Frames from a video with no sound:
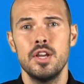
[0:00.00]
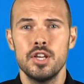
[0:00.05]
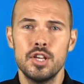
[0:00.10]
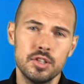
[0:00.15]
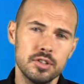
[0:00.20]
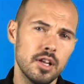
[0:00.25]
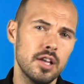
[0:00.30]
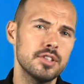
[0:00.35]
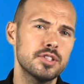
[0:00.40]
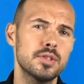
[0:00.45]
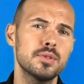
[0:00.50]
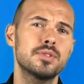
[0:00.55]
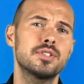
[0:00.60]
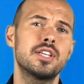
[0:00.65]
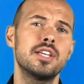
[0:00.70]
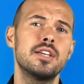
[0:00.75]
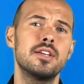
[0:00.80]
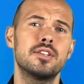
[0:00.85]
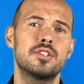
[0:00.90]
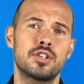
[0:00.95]
You'll also
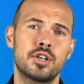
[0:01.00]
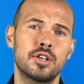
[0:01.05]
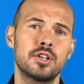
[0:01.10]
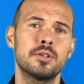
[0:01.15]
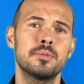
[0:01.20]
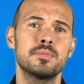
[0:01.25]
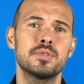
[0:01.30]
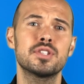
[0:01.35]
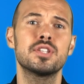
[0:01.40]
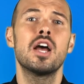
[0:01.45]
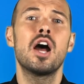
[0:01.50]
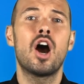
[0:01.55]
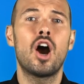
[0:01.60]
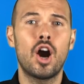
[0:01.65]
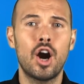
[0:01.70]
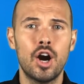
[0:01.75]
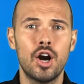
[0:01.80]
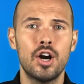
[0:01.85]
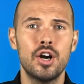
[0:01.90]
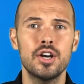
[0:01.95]
see terms
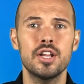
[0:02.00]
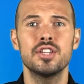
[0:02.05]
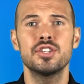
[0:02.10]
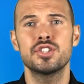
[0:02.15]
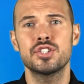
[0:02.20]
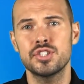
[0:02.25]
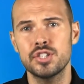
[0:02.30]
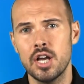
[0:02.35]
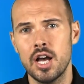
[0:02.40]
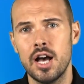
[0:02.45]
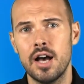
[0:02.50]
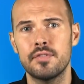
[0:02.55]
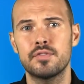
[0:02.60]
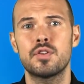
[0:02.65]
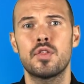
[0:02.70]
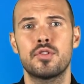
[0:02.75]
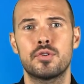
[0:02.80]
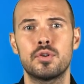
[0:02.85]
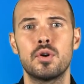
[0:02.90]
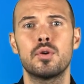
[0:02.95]
hard and soft
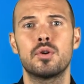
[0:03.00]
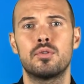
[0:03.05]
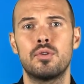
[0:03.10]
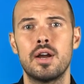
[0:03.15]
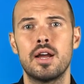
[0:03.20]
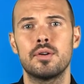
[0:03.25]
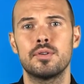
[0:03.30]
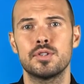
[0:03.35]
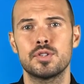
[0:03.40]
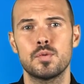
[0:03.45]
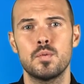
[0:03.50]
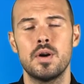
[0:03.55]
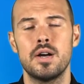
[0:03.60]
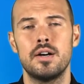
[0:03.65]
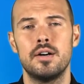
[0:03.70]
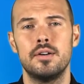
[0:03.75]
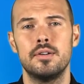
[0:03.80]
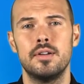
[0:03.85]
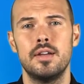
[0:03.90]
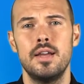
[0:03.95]
thrown around as
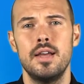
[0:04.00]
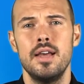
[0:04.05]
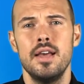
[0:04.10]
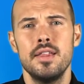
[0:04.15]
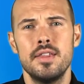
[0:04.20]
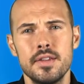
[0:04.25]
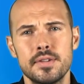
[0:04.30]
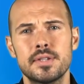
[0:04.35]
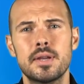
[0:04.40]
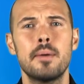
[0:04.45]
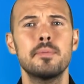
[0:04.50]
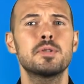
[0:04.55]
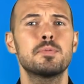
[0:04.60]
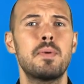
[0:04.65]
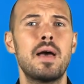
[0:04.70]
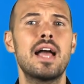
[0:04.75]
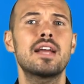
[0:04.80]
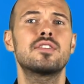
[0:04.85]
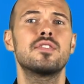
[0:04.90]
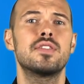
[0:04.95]
well. This comes
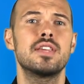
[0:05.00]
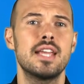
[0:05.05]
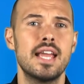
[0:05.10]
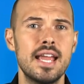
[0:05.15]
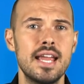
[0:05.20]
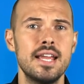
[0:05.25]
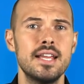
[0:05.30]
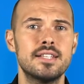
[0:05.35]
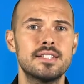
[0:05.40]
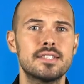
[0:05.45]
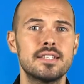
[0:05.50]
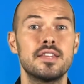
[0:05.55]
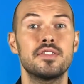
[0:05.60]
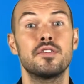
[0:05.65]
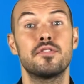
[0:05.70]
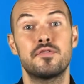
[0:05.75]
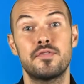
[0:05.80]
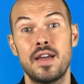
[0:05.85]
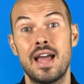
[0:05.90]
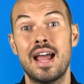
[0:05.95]
back to the ace and the
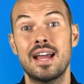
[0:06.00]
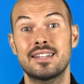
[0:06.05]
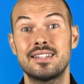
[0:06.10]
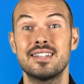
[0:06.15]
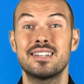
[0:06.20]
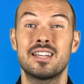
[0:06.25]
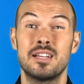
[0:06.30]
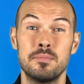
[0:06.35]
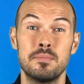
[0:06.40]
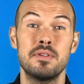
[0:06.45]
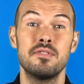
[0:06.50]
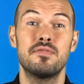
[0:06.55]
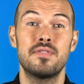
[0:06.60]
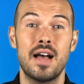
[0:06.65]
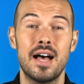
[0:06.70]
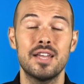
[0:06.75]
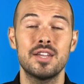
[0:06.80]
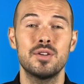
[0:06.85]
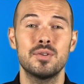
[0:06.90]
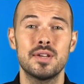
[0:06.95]
fact it can be
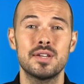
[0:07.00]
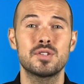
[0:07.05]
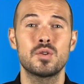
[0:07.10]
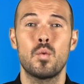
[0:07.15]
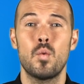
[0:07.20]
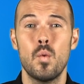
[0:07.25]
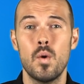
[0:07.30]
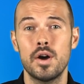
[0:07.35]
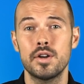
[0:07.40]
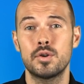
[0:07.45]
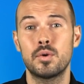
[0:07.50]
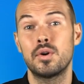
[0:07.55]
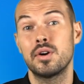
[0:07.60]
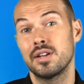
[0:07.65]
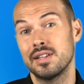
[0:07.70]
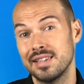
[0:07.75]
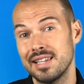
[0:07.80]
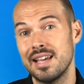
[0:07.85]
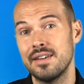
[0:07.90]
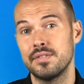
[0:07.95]
valued as a 1 or an
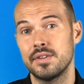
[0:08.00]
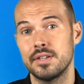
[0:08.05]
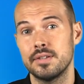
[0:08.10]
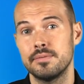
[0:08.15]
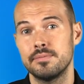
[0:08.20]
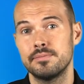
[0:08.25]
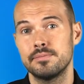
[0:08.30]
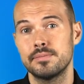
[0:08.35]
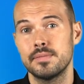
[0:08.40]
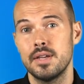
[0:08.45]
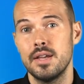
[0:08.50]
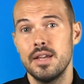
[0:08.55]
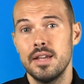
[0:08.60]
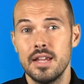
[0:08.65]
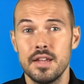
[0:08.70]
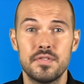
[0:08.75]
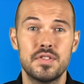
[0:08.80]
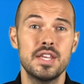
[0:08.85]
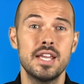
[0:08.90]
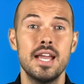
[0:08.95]
11.
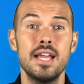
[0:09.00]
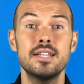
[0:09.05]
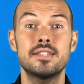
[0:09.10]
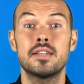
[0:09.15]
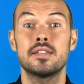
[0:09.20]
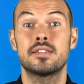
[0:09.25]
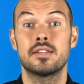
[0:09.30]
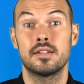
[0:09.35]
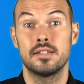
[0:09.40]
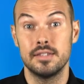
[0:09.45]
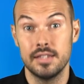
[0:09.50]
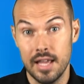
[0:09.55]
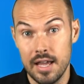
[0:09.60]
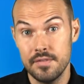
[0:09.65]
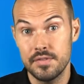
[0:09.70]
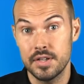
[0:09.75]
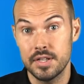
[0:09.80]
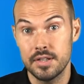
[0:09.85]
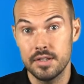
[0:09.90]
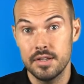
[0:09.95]
If the ace is an
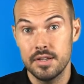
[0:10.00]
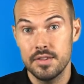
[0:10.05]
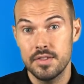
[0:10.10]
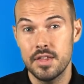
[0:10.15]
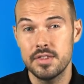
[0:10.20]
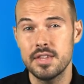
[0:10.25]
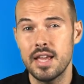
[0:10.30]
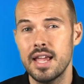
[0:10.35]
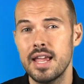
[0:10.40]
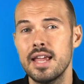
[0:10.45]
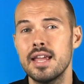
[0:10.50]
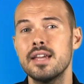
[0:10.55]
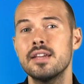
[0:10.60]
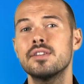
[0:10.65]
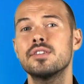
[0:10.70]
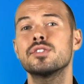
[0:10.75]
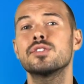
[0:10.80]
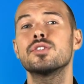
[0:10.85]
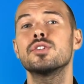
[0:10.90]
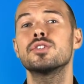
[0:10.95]
11, then the
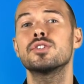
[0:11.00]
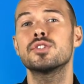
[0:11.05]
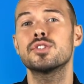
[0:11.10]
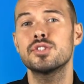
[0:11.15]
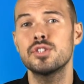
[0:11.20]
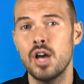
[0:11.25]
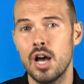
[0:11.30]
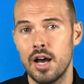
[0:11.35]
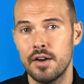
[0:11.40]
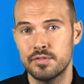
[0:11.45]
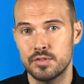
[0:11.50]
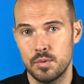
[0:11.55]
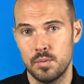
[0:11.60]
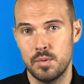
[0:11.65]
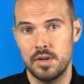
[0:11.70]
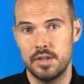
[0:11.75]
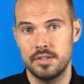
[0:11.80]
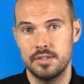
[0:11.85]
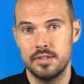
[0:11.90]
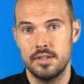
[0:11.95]
hand is a soft
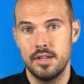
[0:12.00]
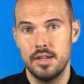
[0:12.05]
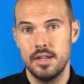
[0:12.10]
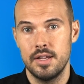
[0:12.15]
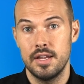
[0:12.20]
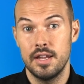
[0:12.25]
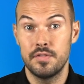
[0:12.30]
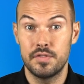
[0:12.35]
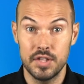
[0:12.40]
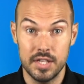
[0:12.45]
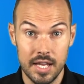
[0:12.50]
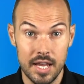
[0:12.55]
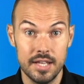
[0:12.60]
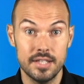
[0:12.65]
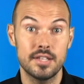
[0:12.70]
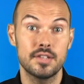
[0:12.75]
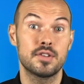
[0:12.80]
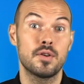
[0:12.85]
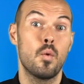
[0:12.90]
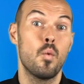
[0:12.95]
one. If the ace
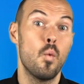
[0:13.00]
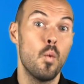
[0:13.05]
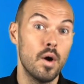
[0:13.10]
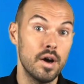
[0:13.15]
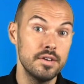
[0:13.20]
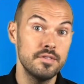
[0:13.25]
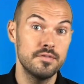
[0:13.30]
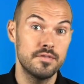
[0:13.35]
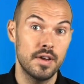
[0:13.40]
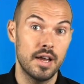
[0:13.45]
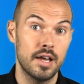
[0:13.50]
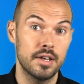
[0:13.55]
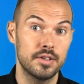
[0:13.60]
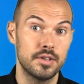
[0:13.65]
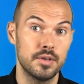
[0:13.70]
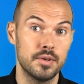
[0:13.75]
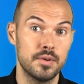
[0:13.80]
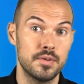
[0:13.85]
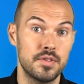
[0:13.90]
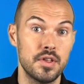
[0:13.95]
is a 1
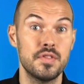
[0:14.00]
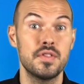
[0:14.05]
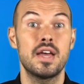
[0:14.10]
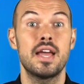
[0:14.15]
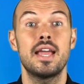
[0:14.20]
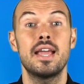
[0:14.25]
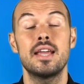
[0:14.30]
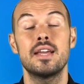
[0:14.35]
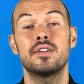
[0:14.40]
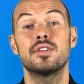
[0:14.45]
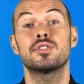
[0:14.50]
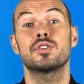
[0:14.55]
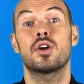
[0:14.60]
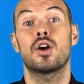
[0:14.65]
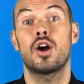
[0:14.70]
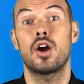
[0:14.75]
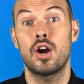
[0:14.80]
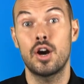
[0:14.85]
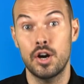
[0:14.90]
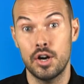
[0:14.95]
value, then the hand is a
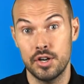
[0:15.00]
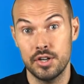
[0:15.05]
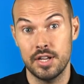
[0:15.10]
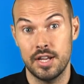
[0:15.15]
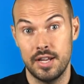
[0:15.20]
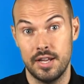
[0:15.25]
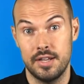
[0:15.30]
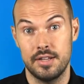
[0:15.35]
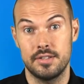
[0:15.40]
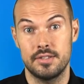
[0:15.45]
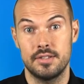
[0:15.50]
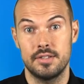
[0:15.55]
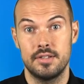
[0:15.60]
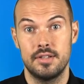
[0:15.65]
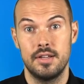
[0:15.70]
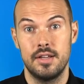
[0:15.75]
hard hand.